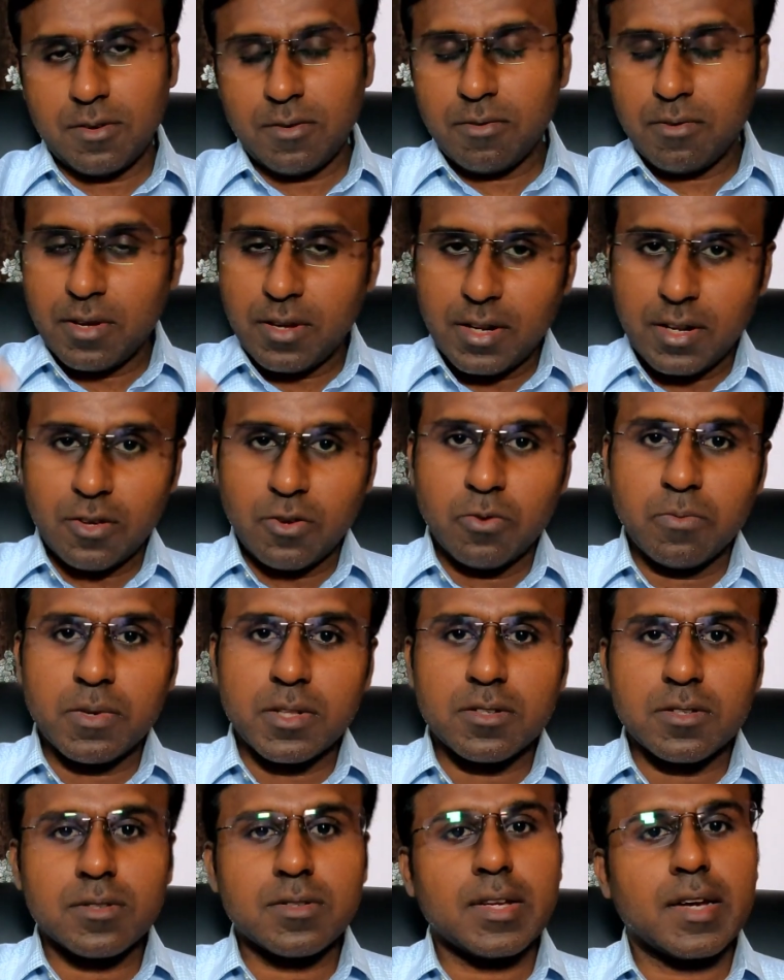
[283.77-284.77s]
so in
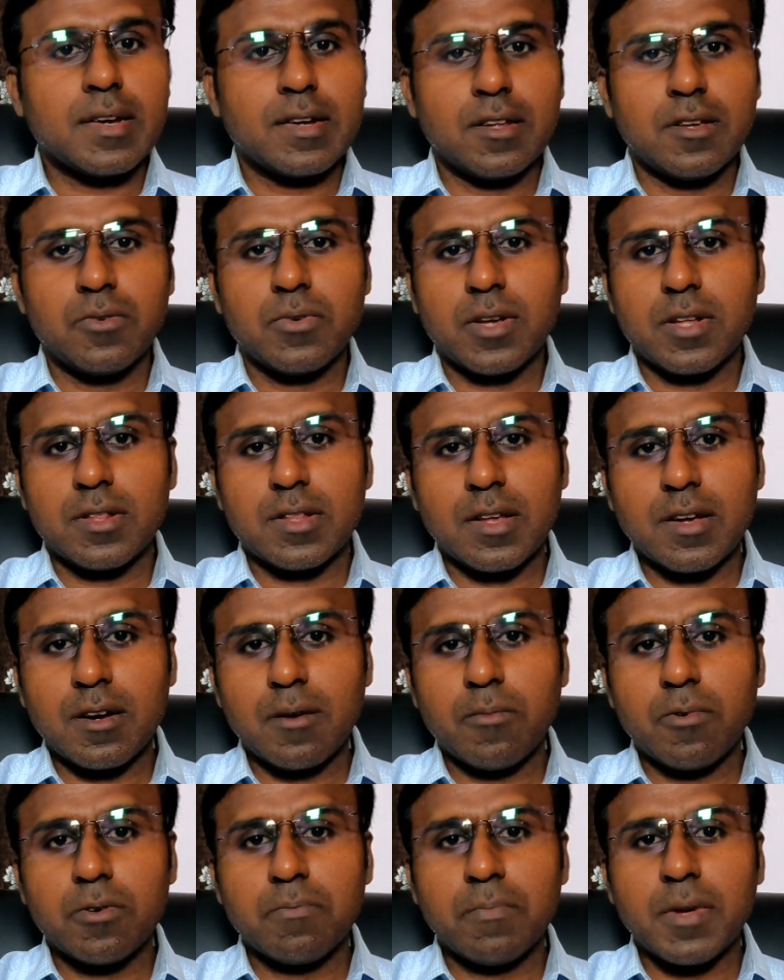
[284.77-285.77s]
human society you can
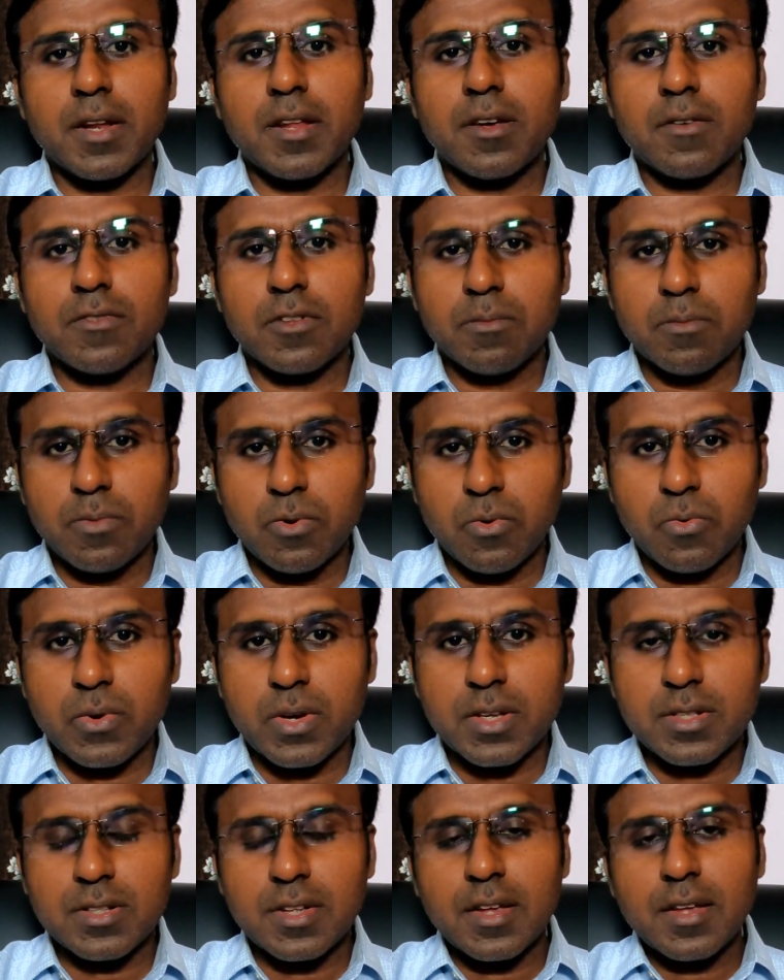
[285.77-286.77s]
think about many of the
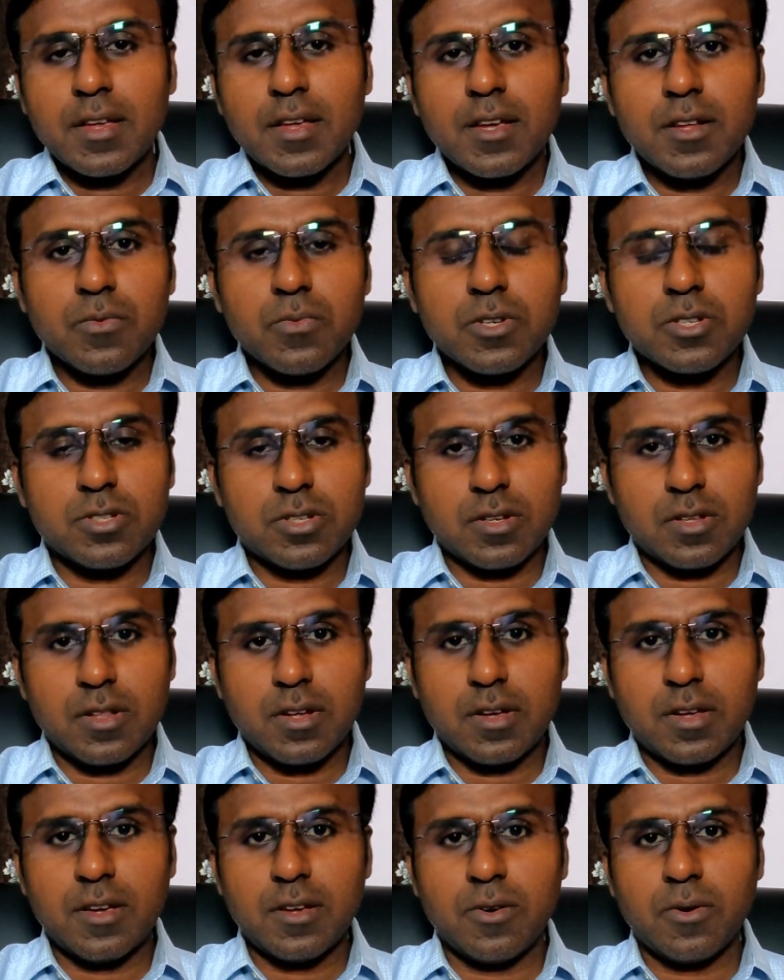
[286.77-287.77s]
movies in which
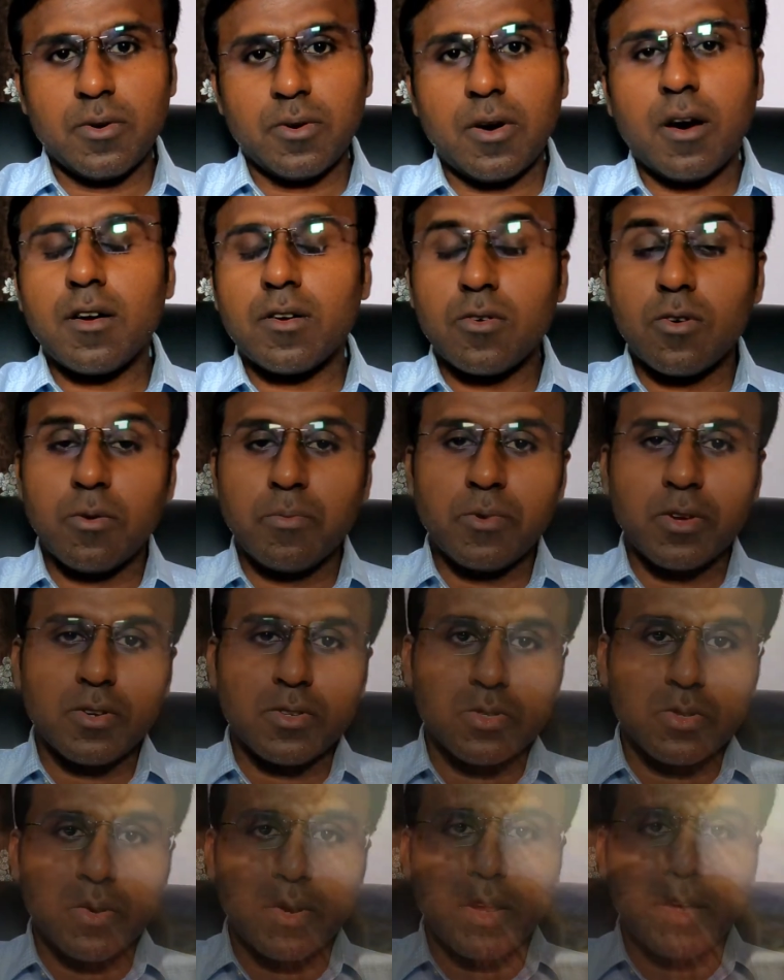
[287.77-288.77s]
the hero or romeo